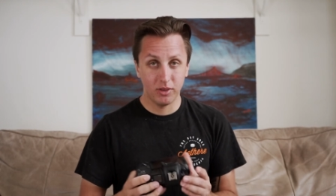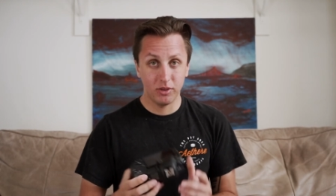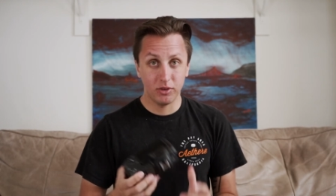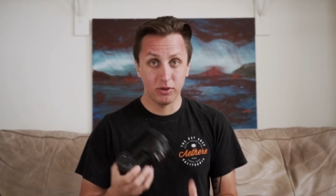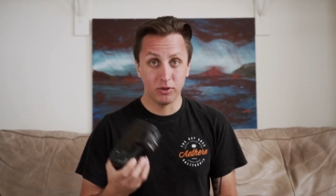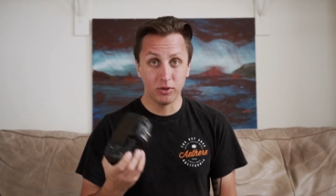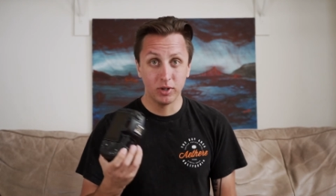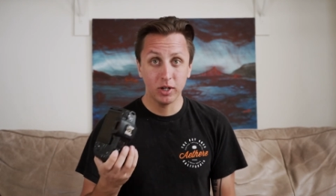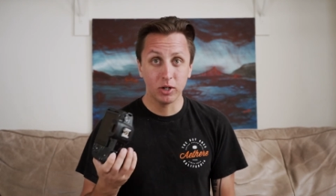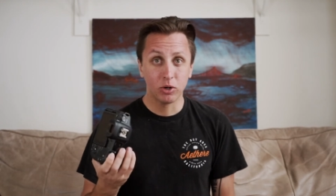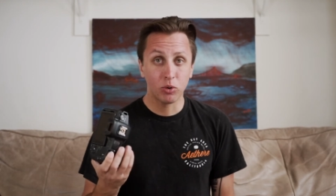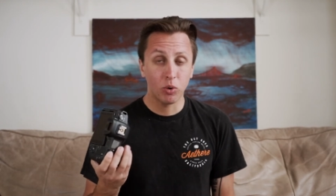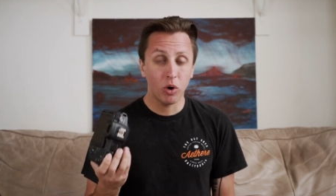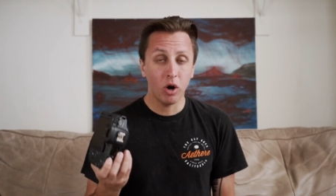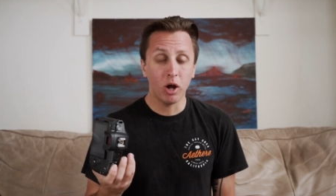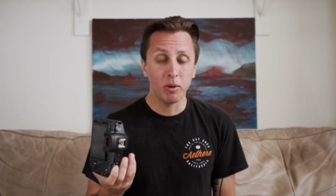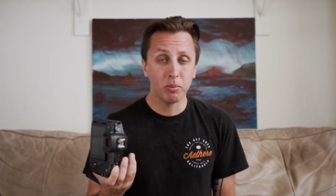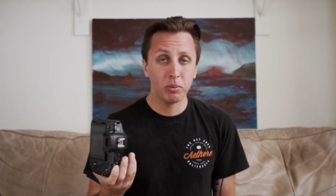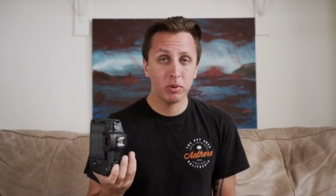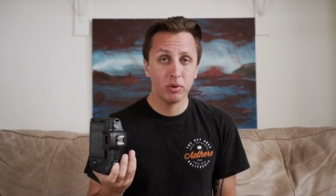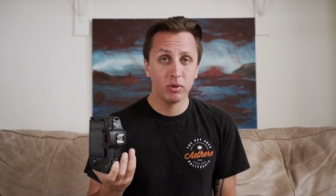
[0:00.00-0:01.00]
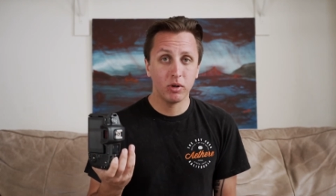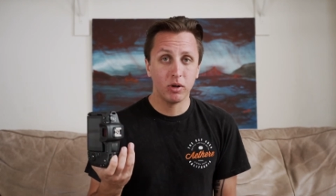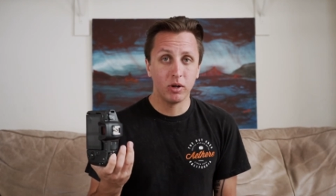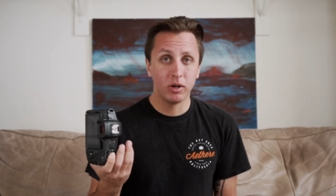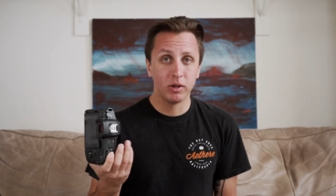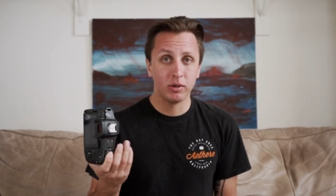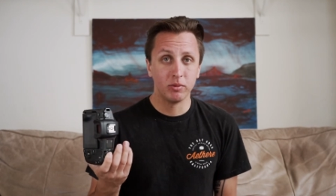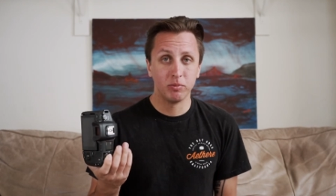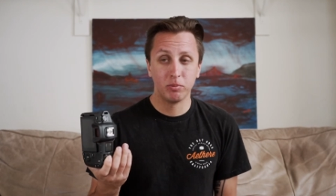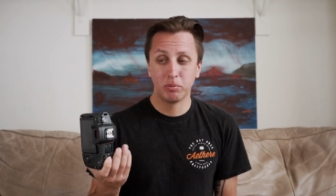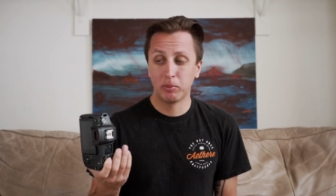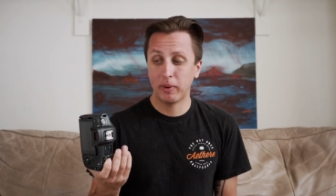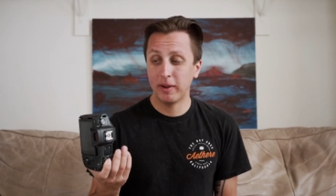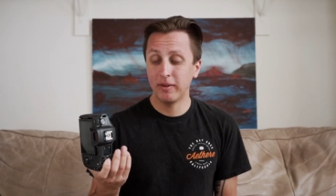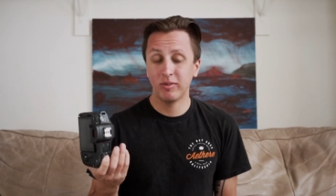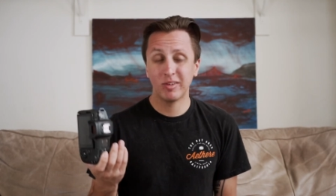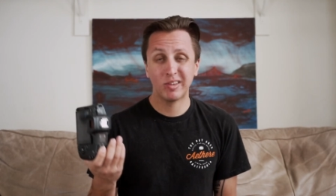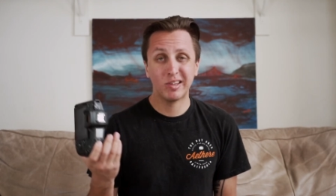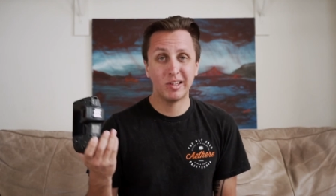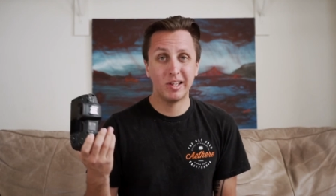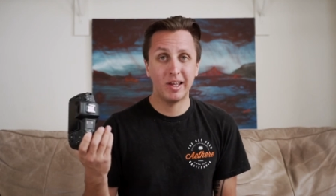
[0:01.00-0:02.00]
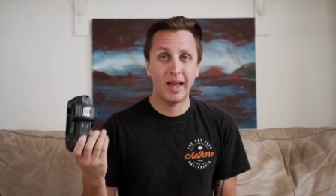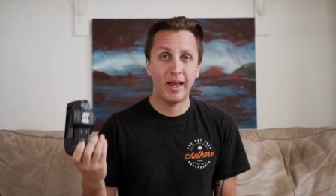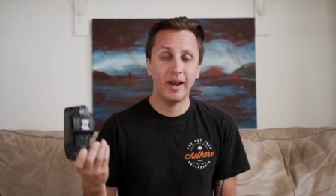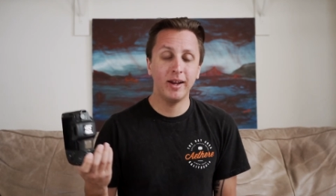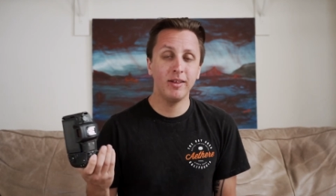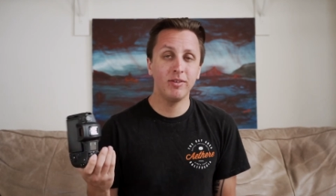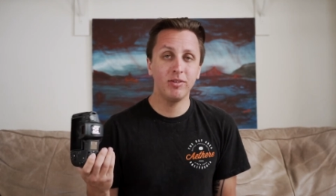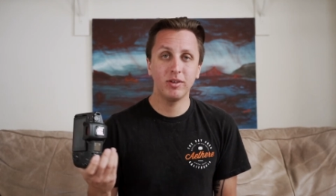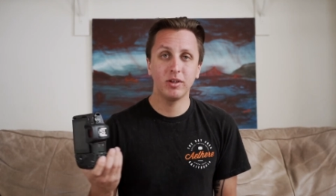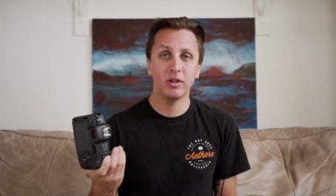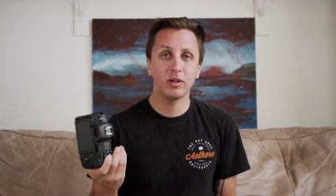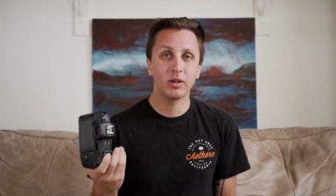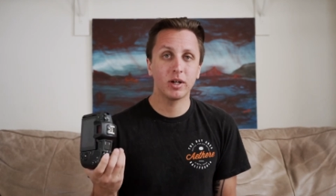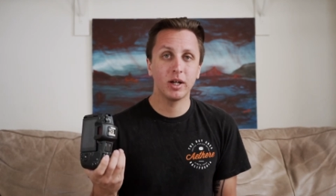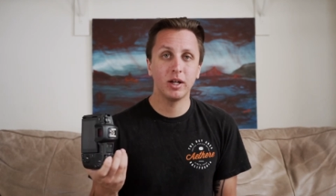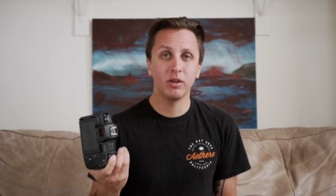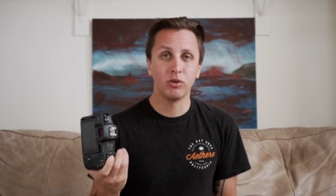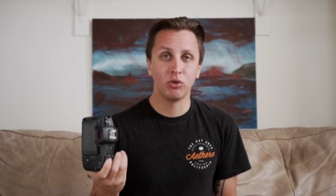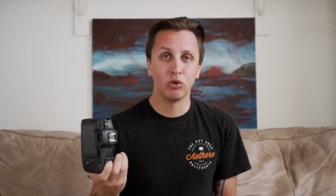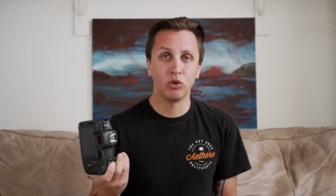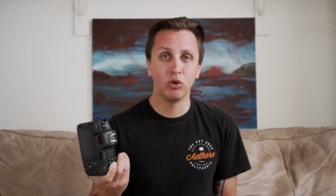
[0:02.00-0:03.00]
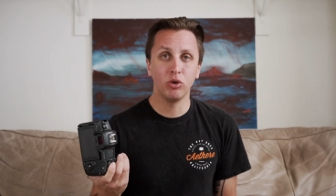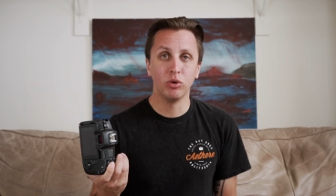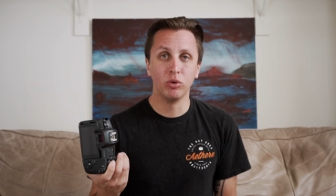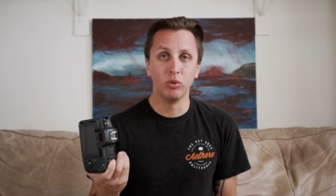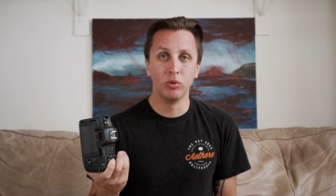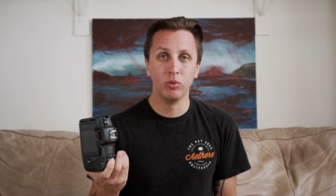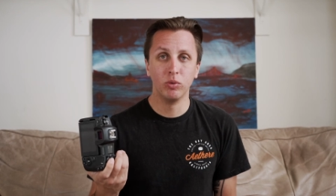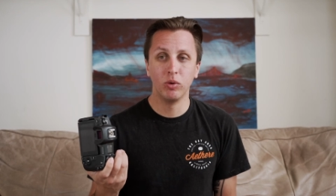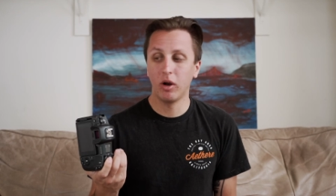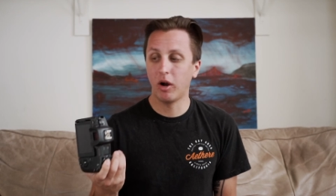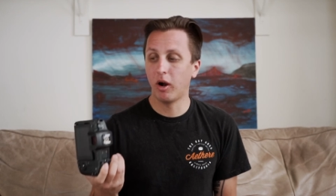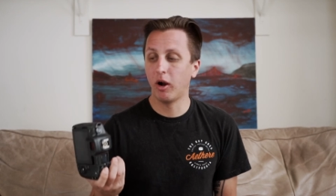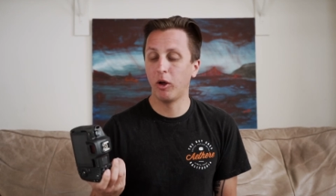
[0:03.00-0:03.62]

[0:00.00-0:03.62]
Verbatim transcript: you get a crop on basically anything you're gonna do